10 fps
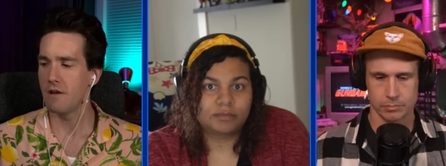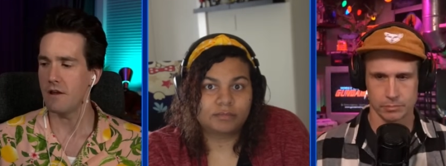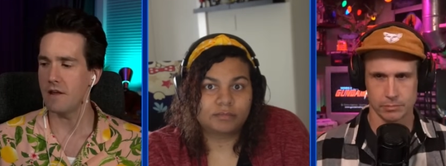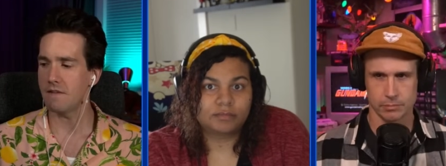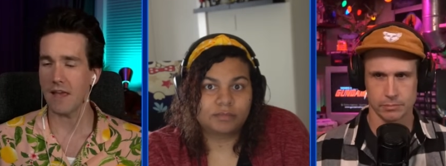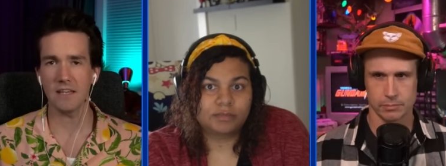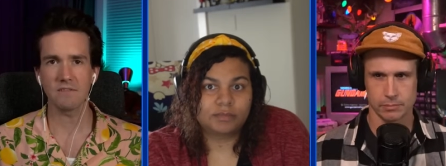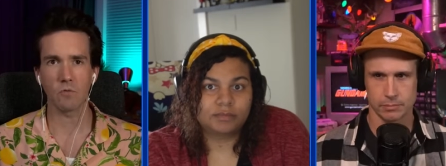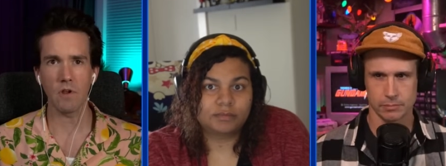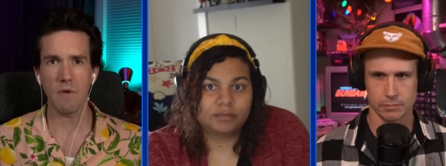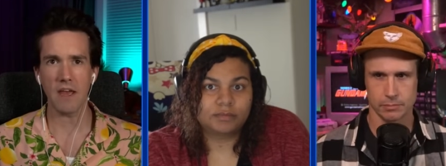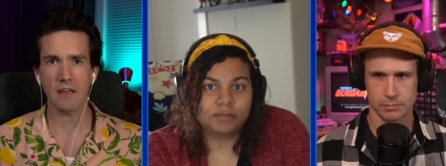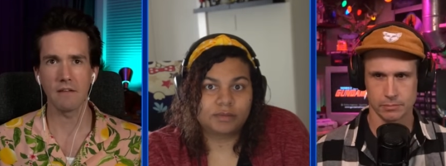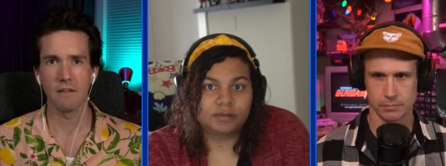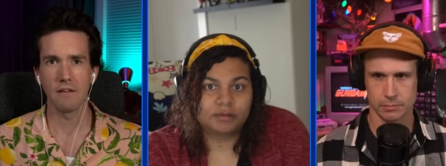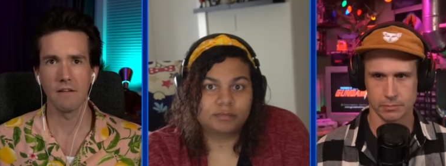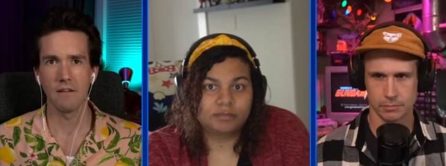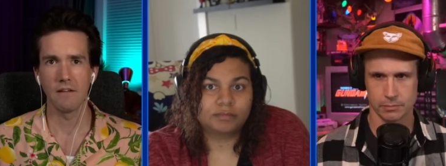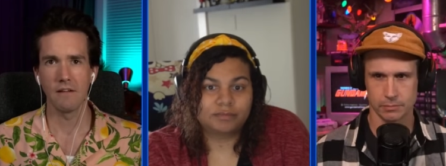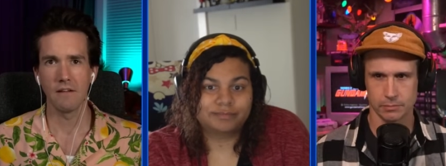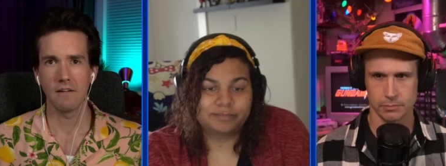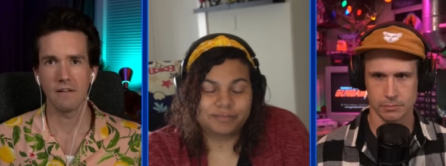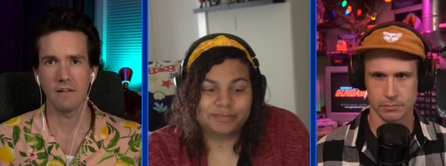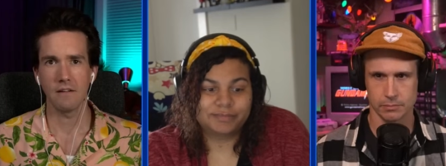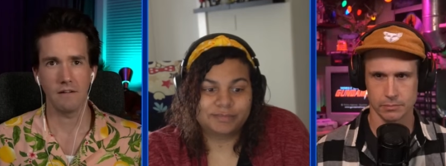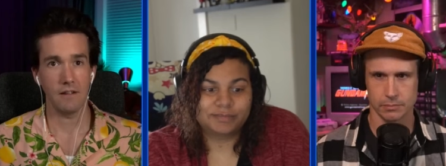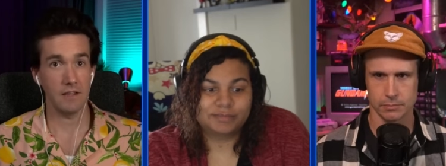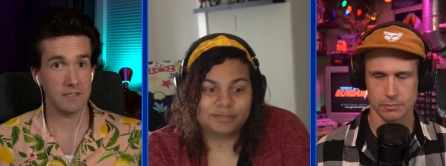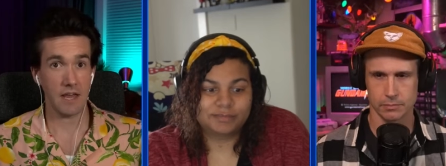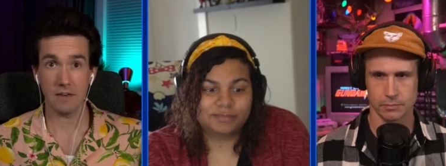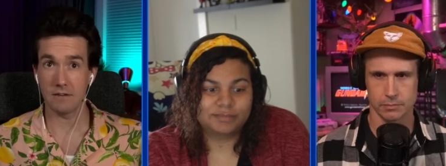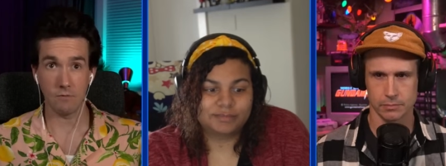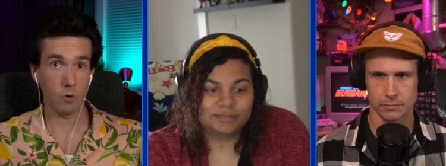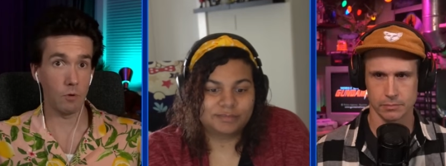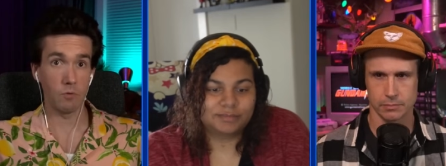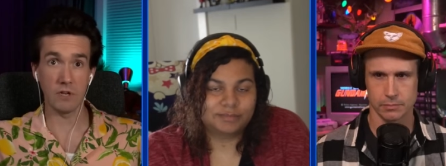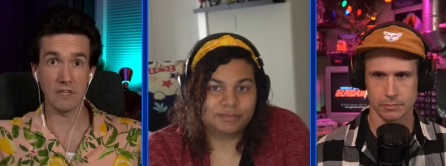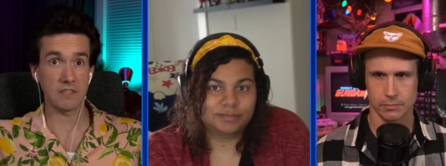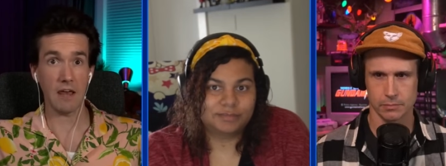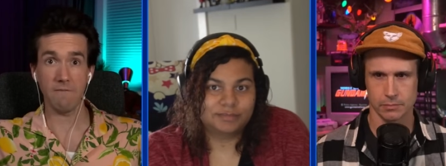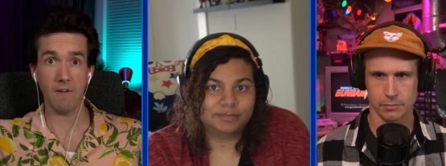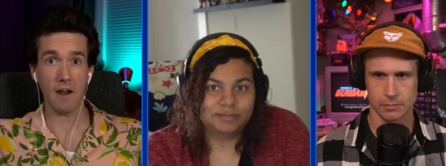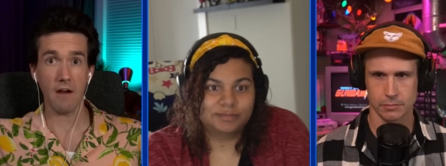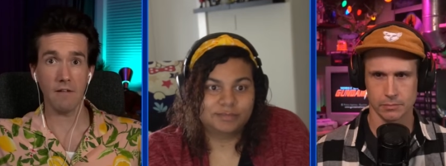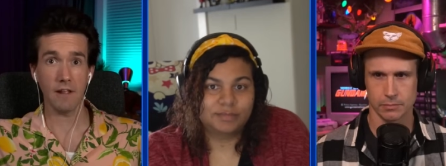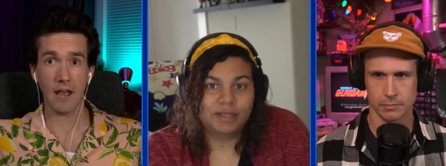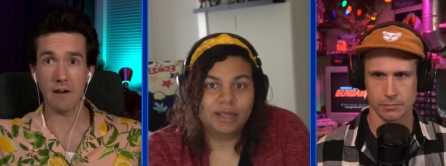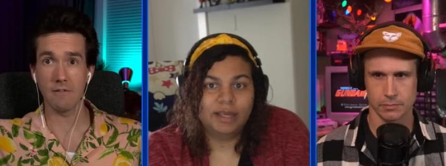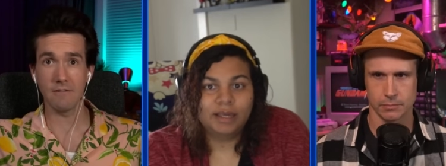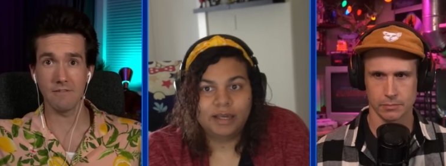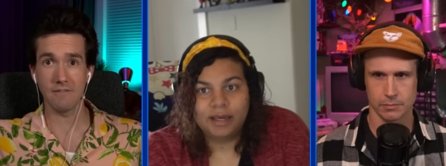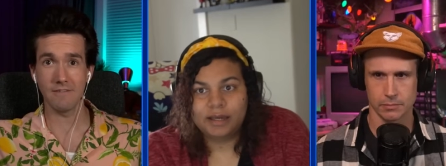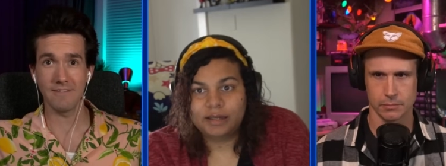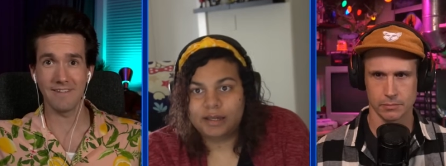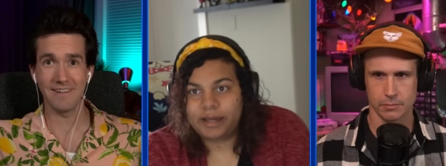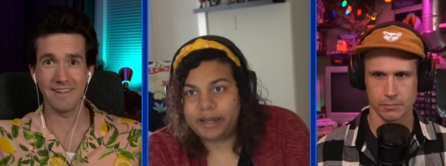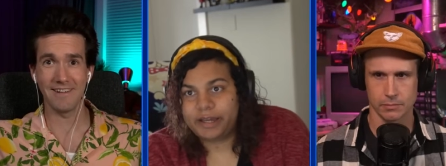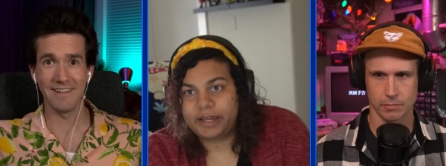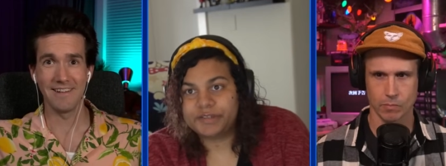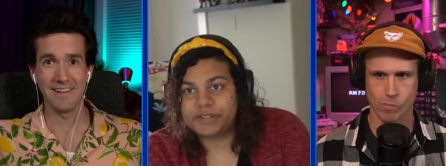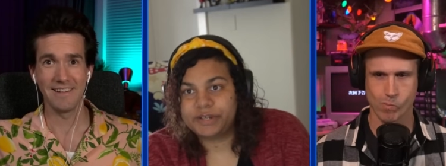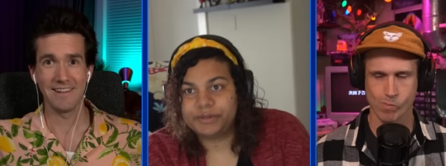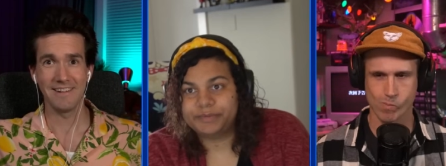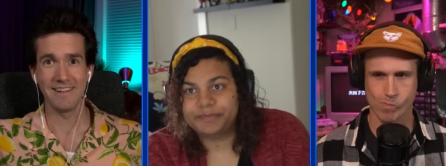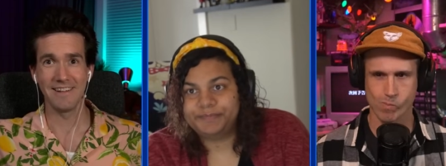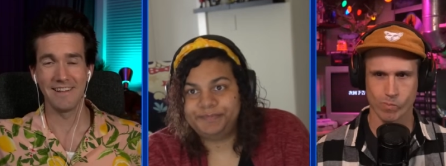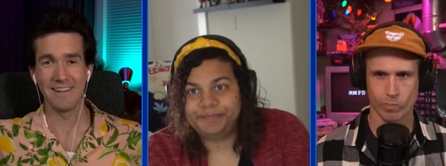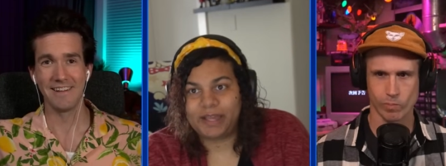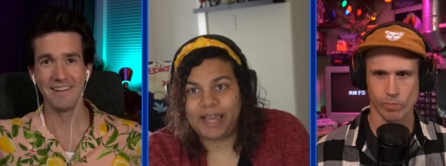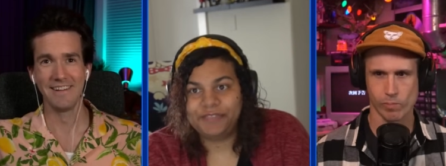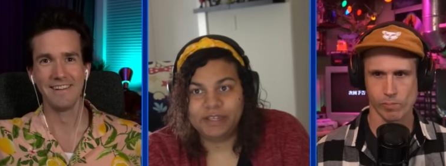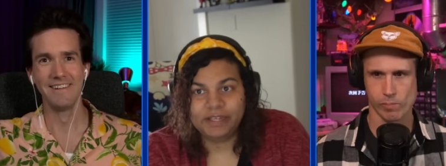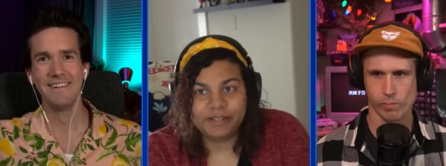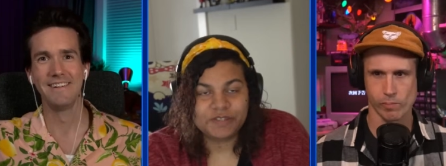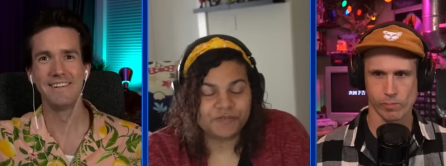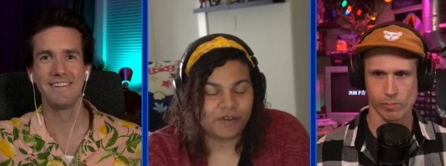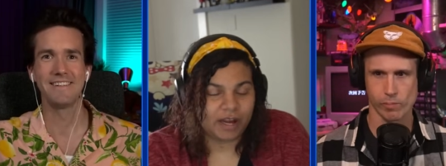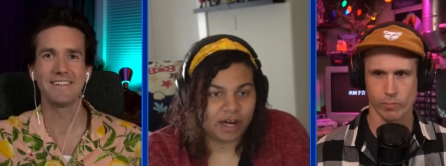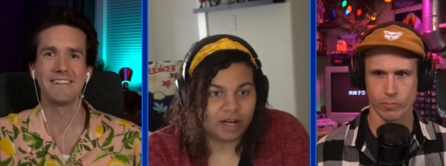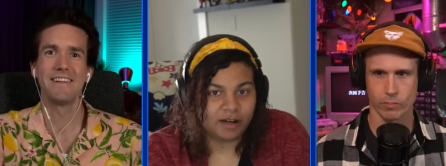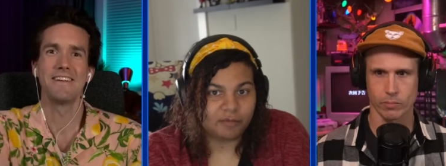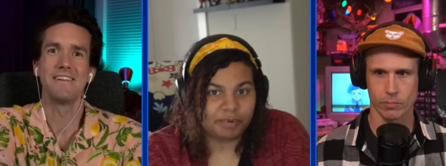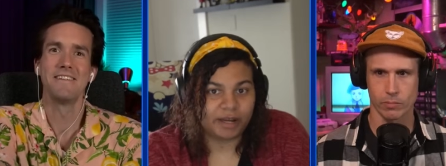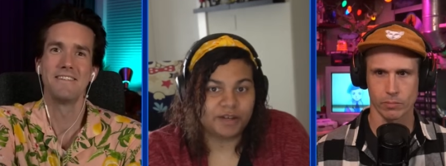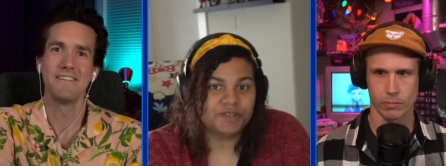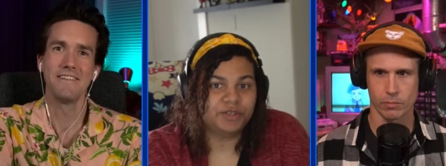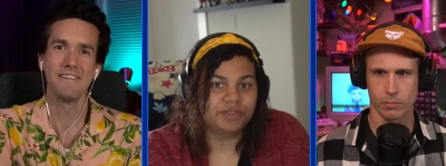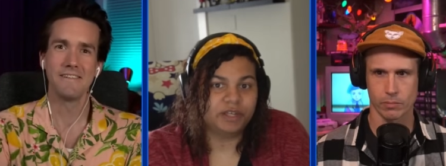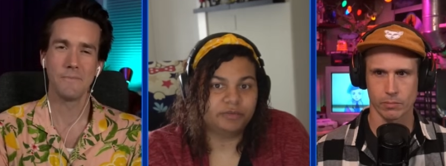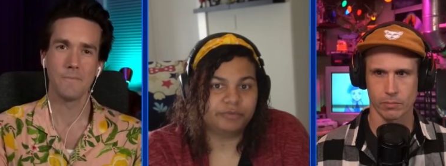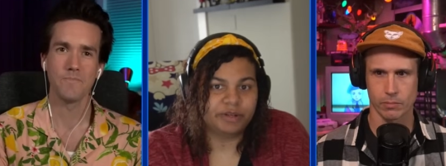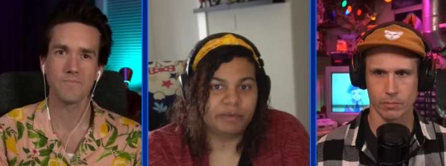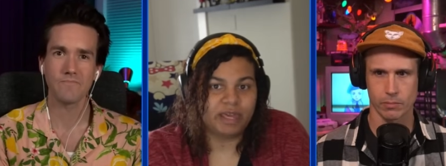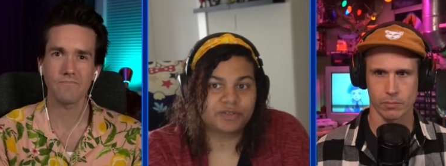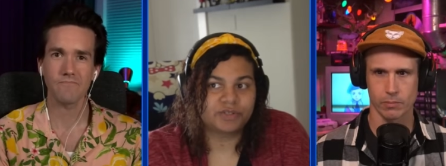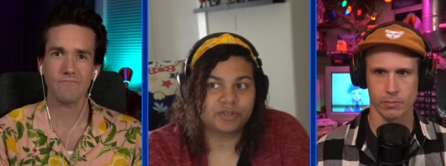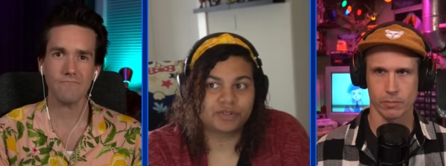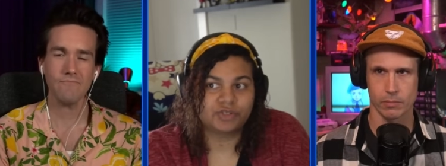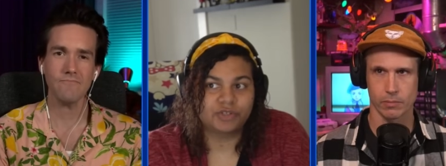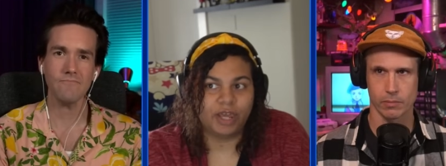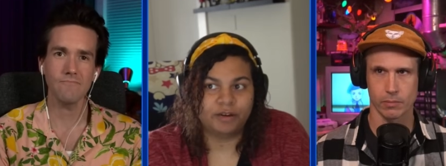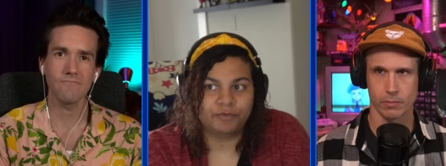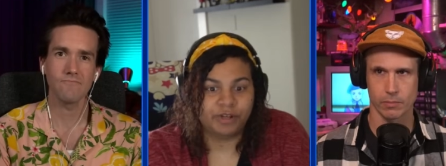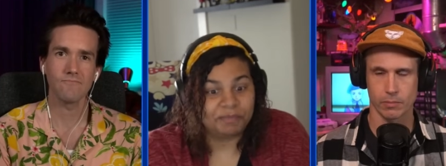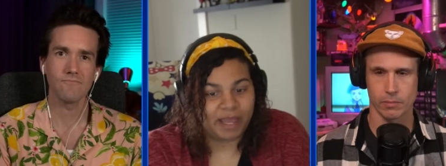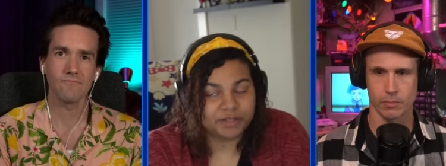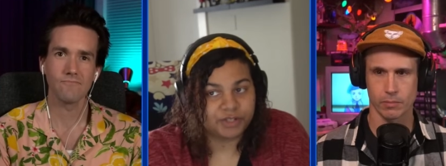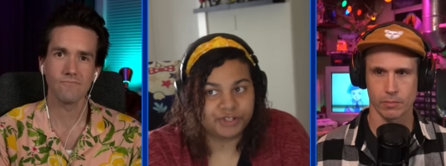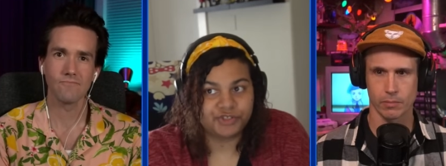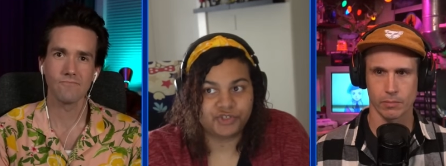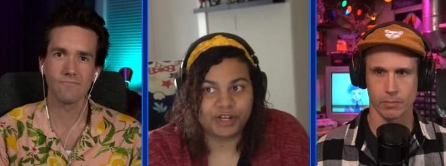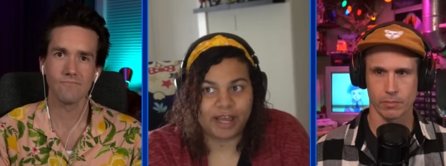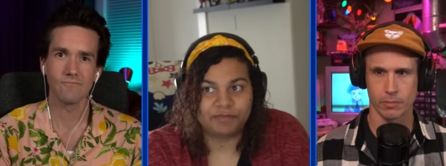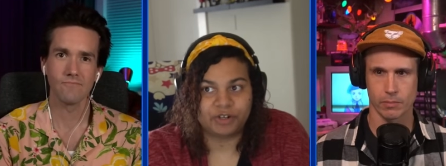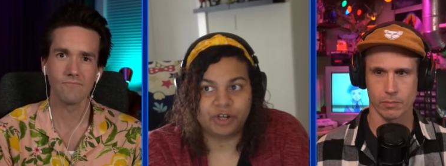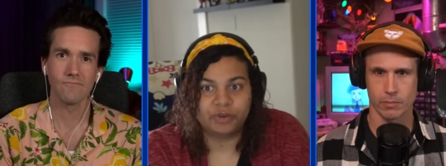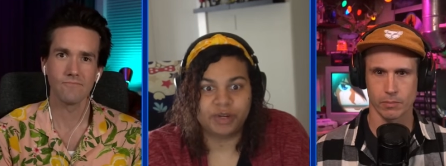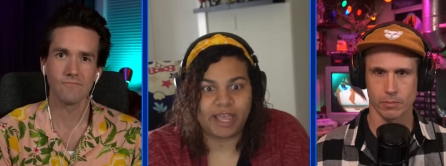Speaker 1: in the case of a remake, is that fair? Like, I don't.
Speaker 2: So I think it is fair, but I also think remakes and remasters should have their own